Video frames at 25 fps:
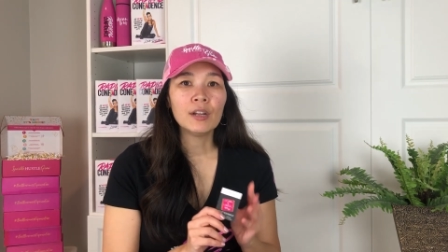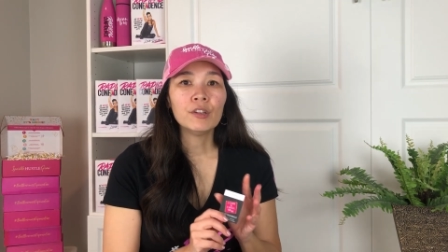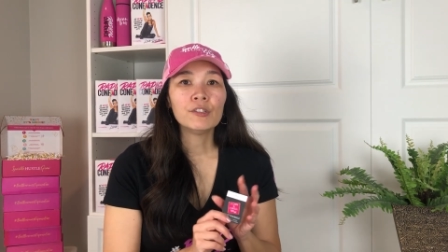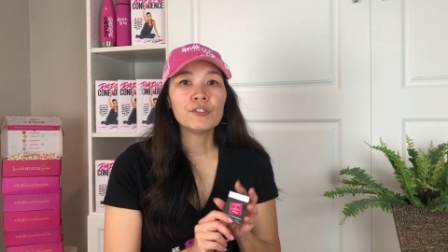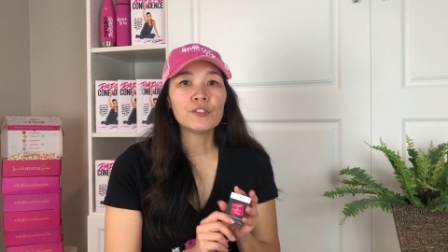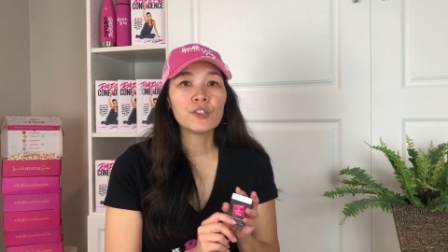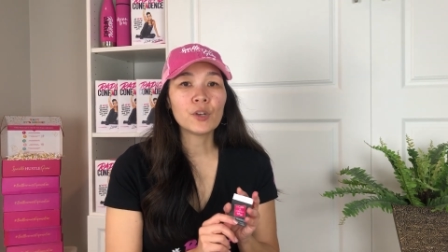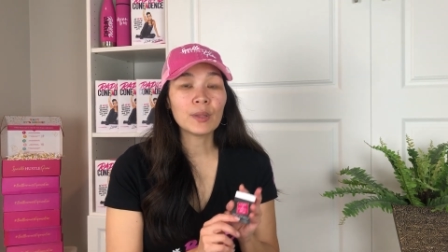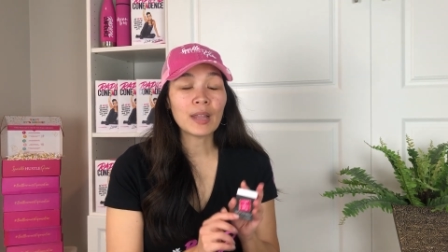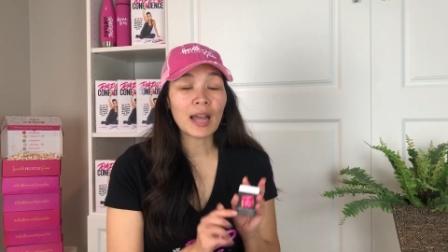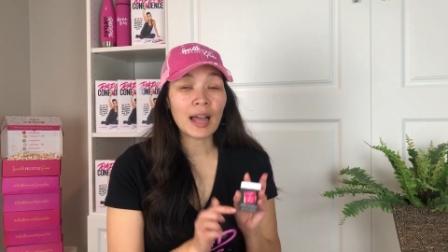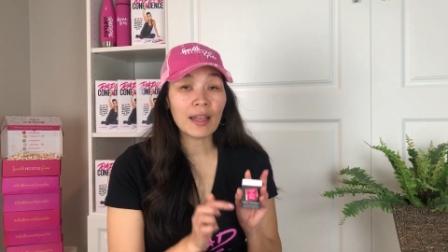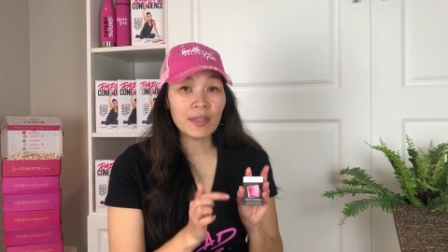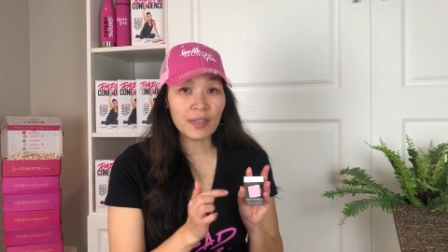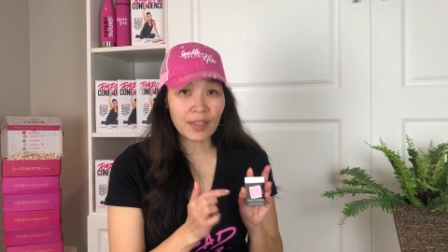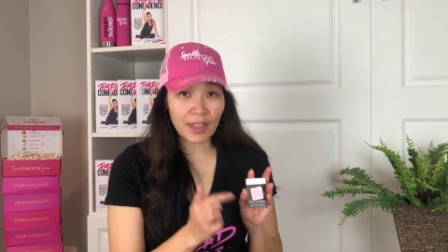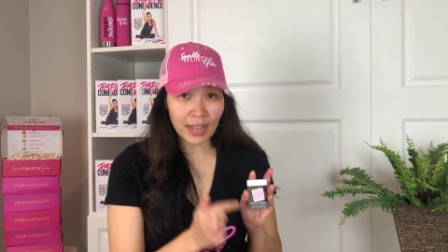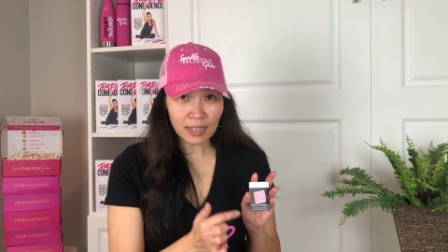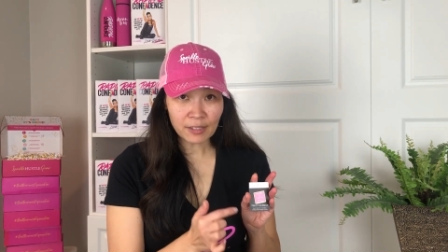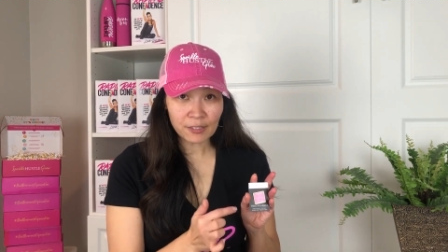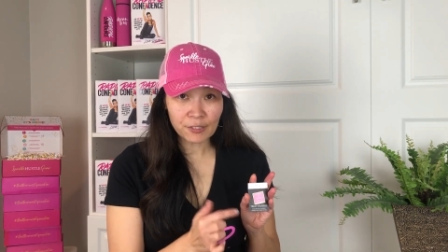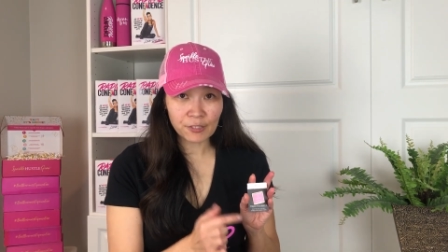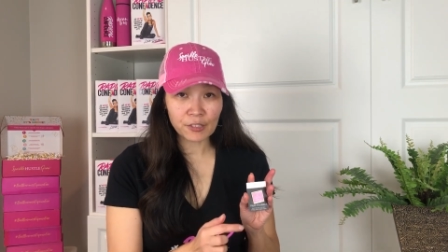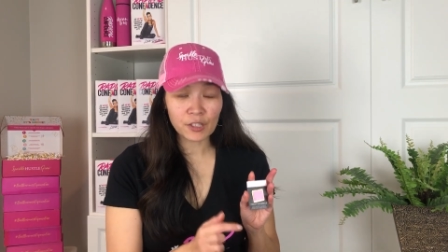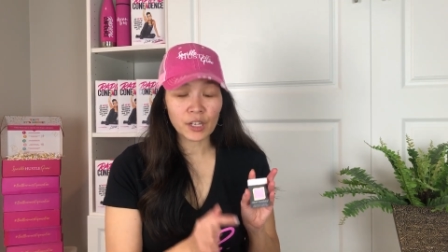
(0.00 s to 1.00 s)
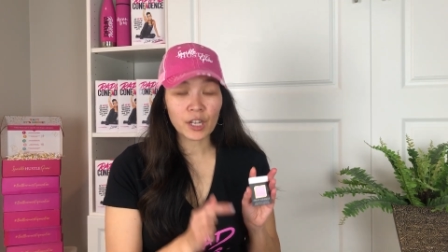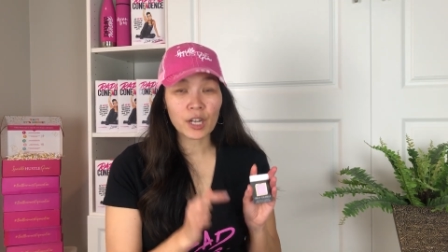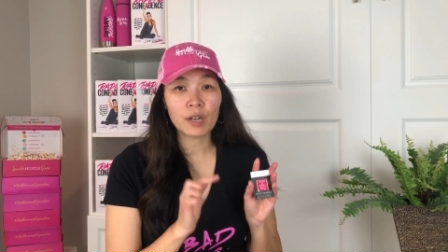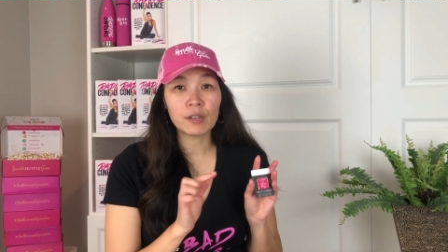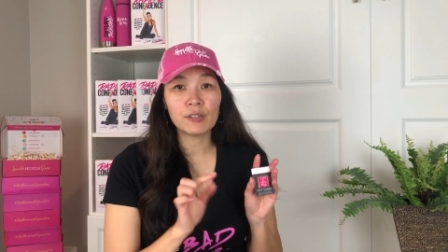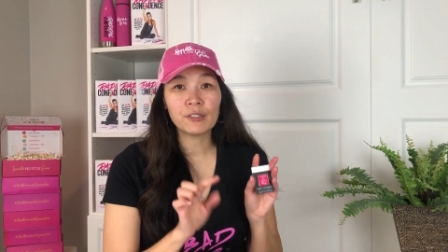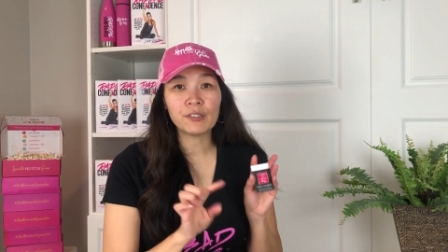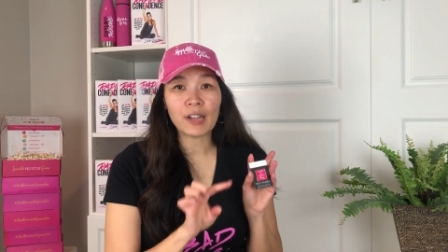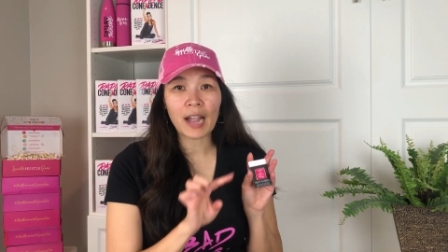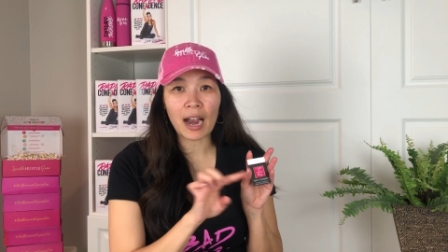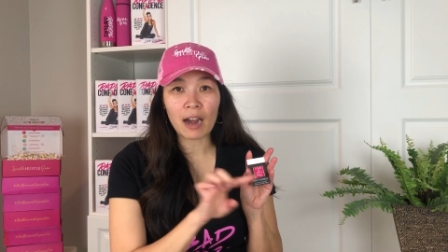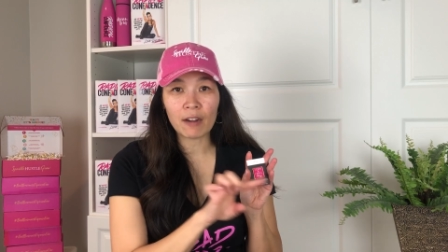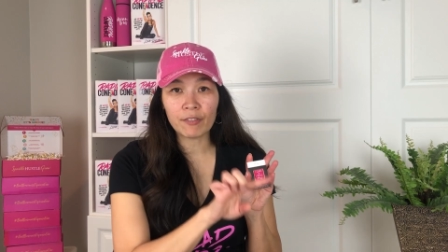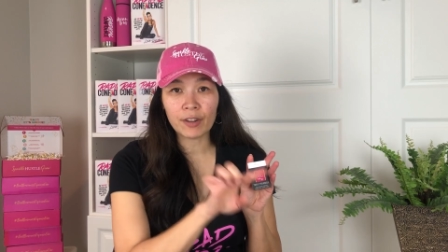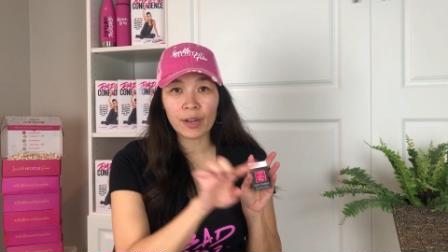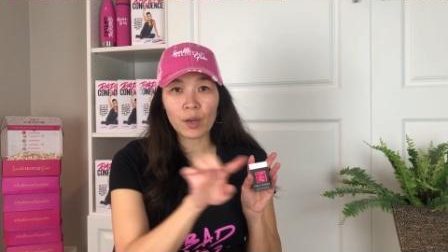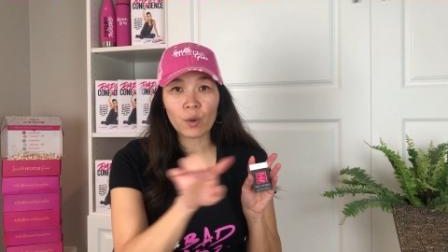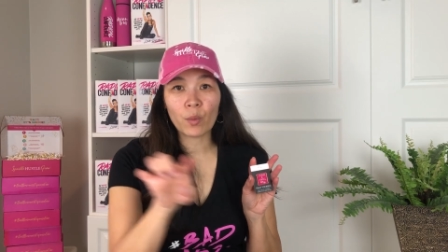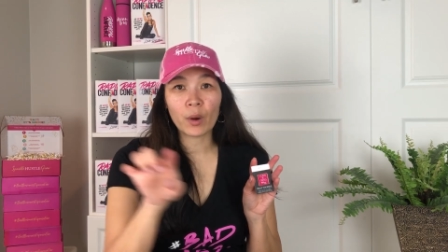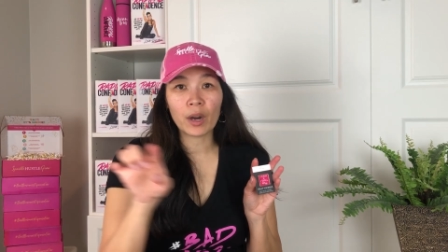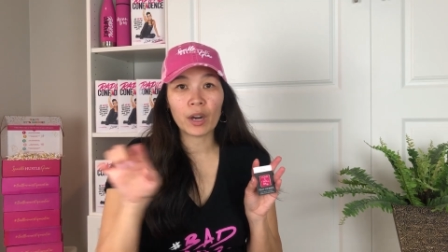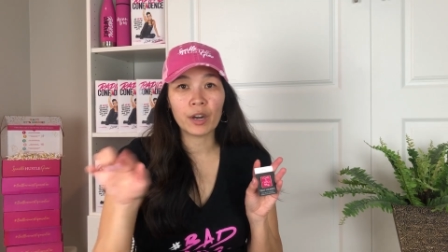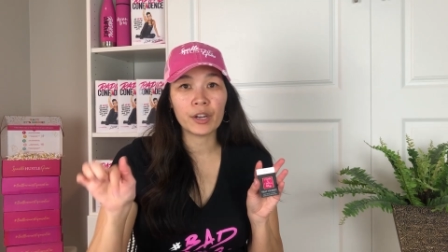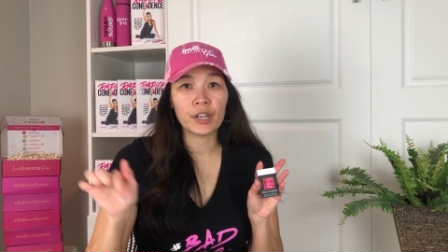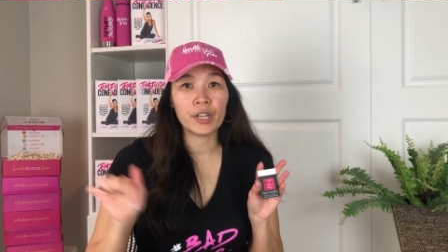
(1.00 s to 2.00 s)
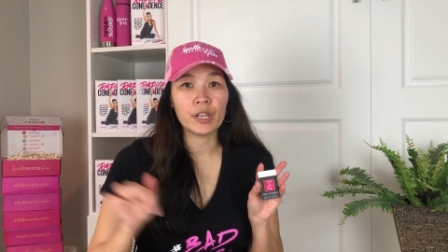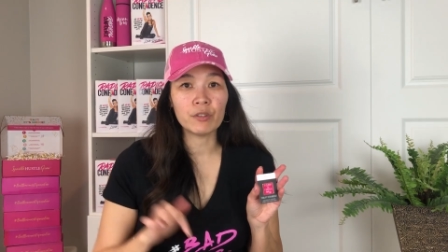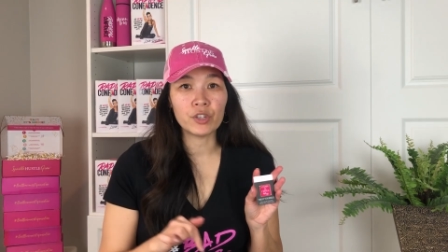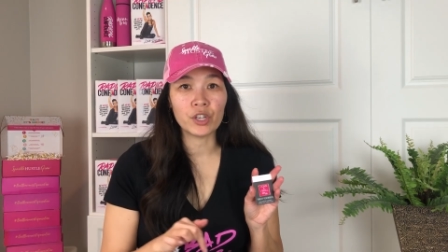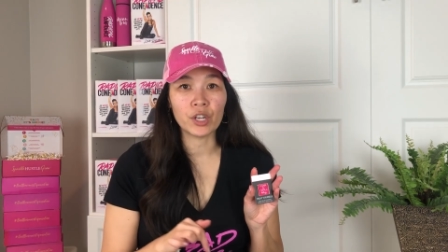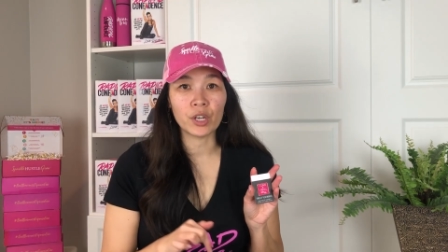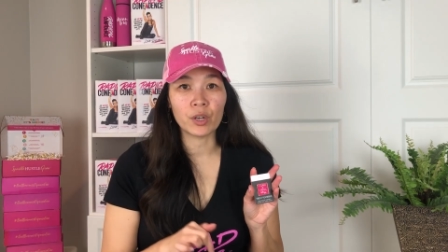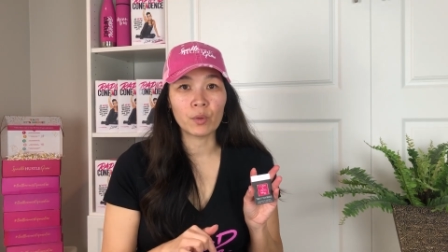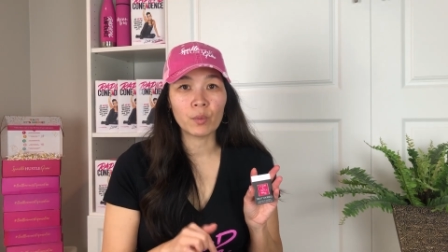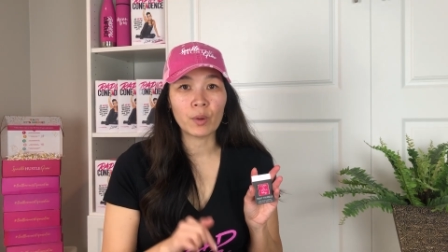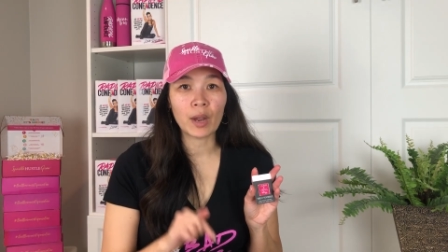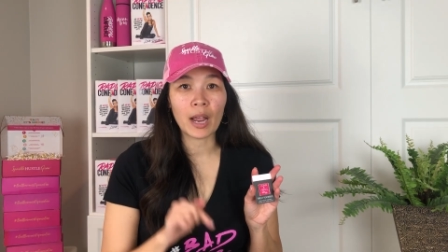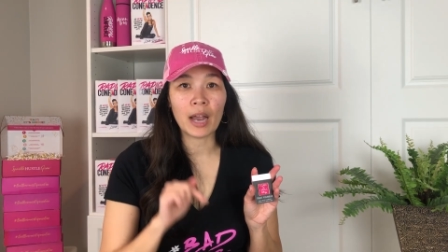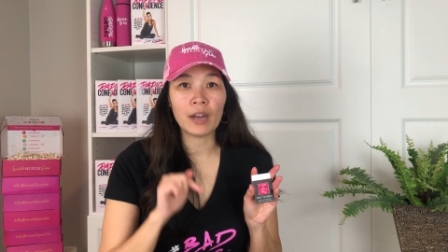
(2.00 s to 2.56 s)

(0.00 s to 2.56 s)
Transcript: so that this goes everywhere you do.